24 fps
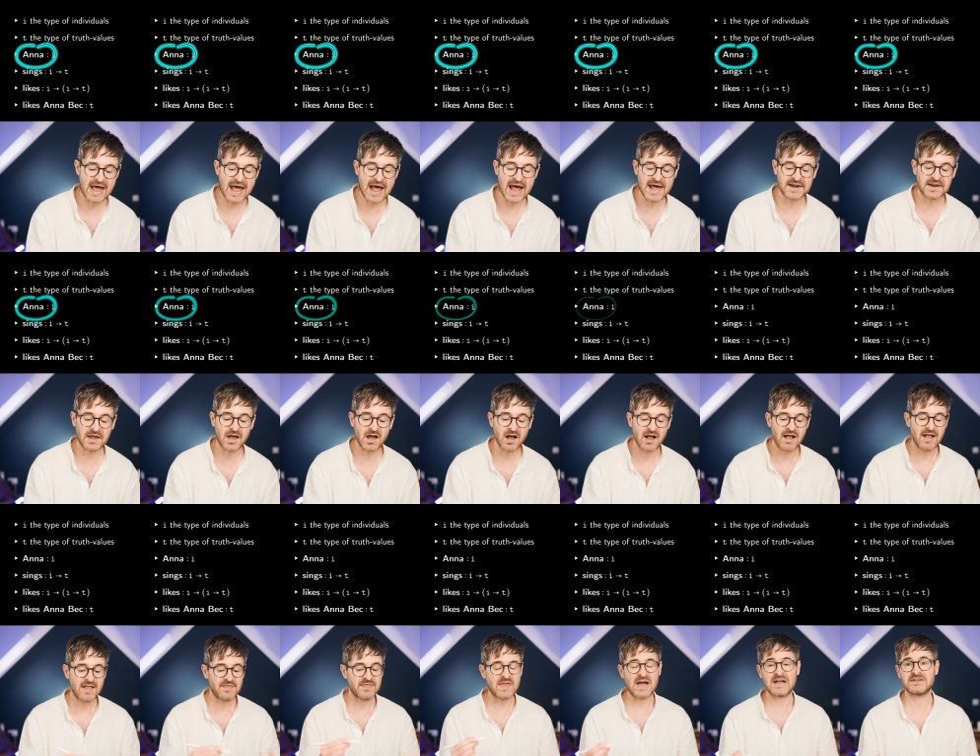Anna,
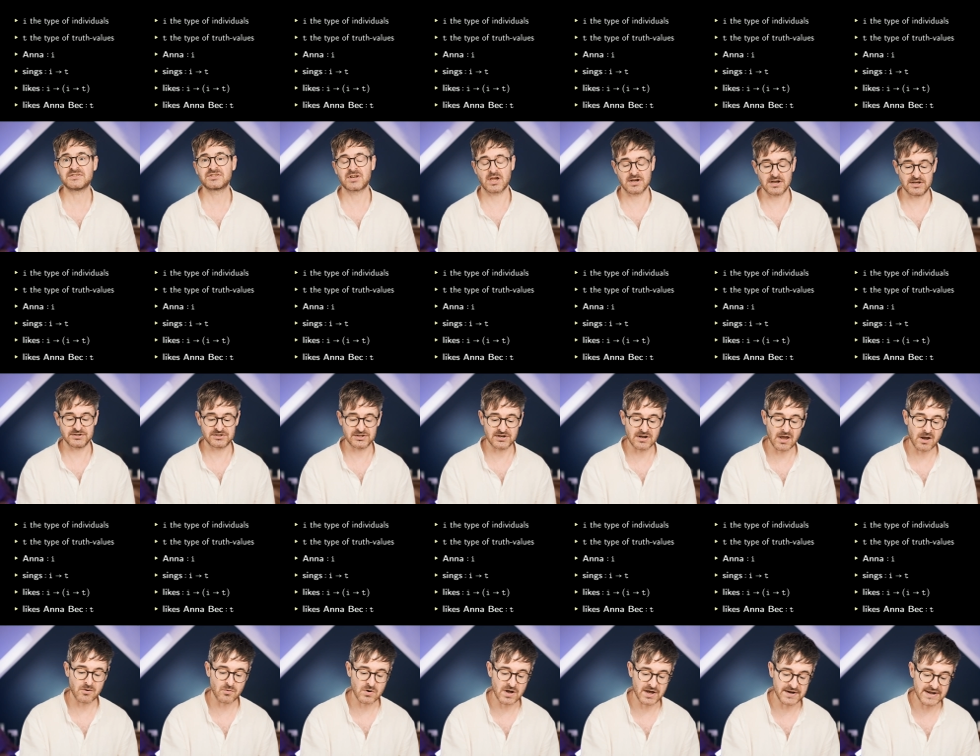that's going to
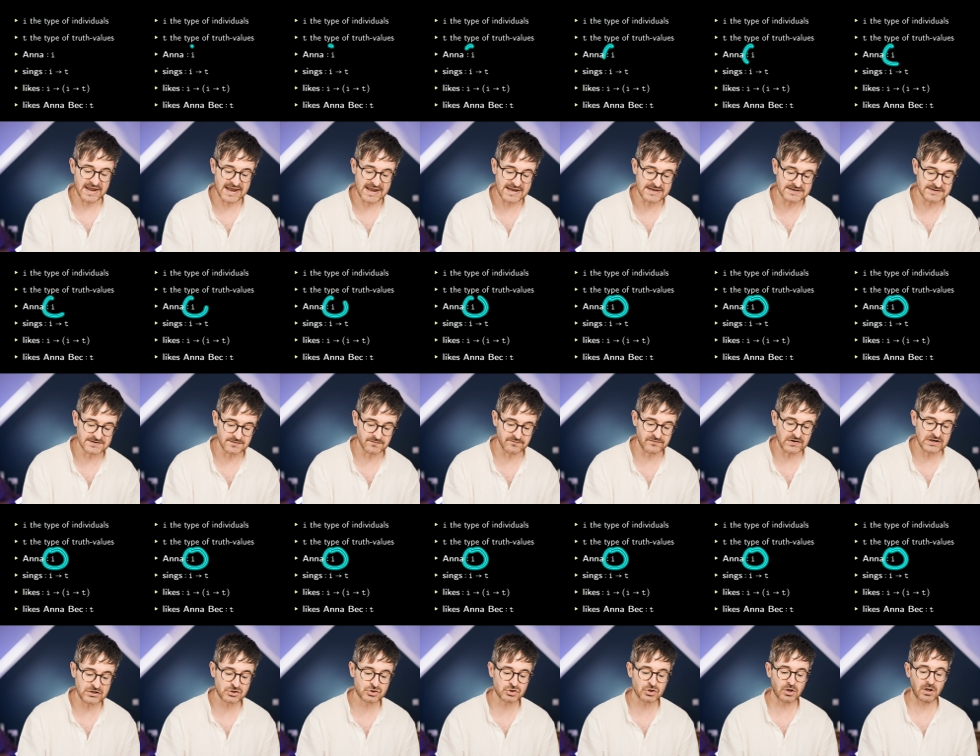denote an
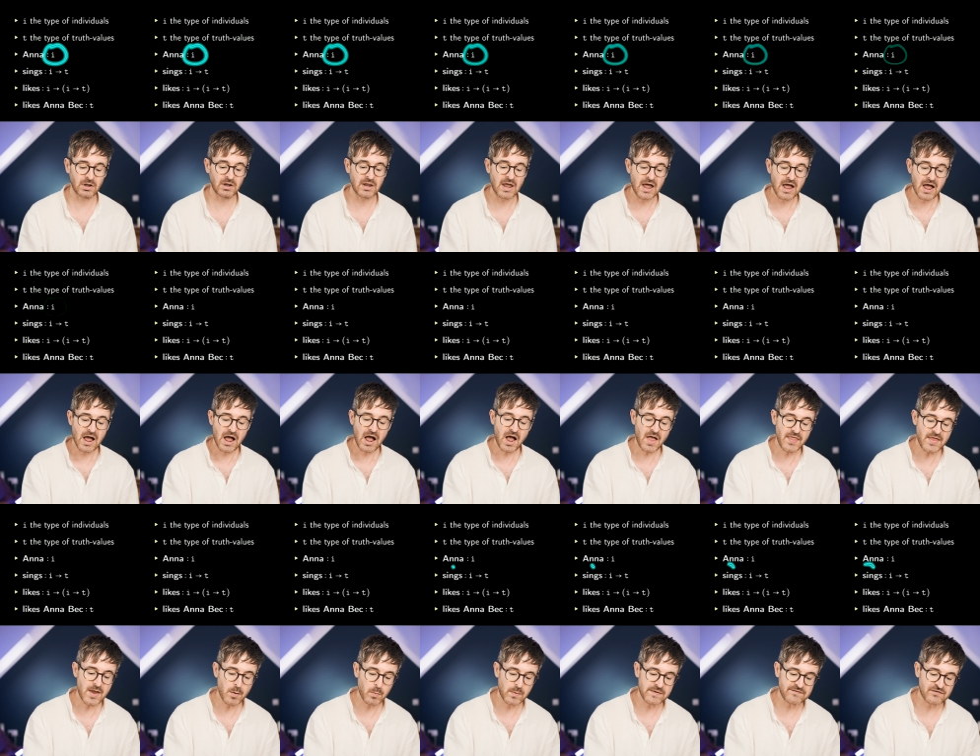individual. And
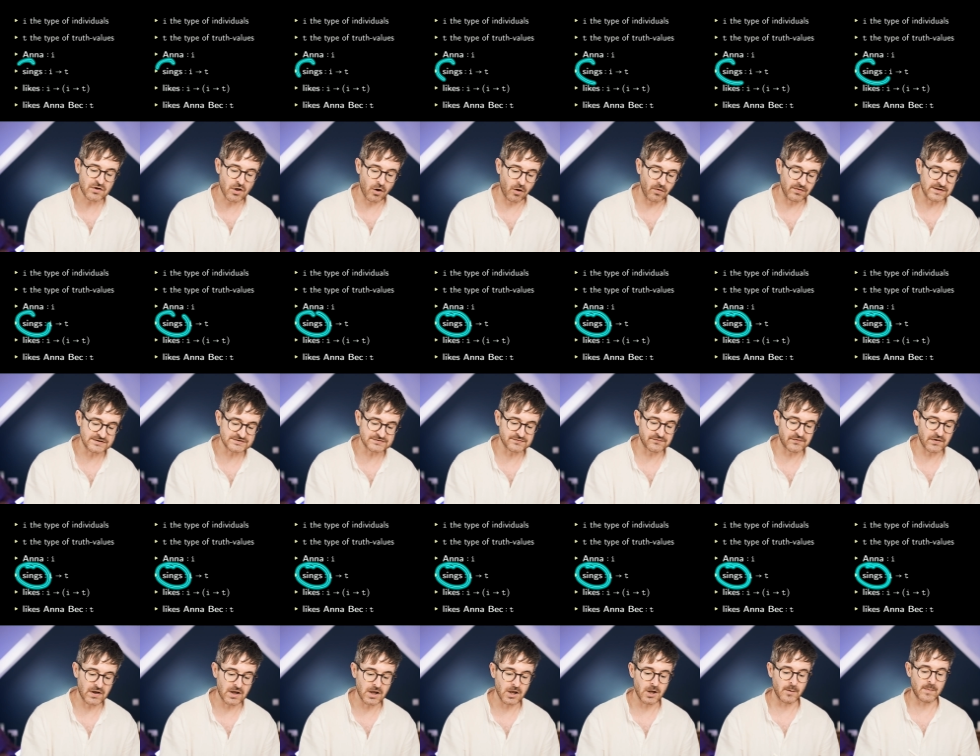then we've got this
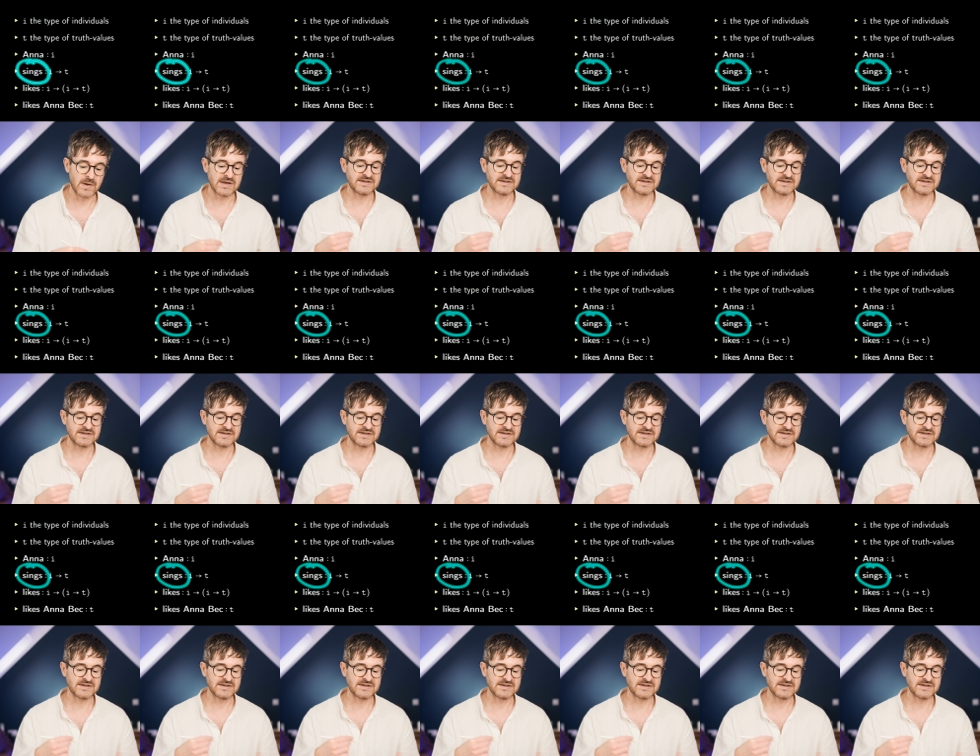verb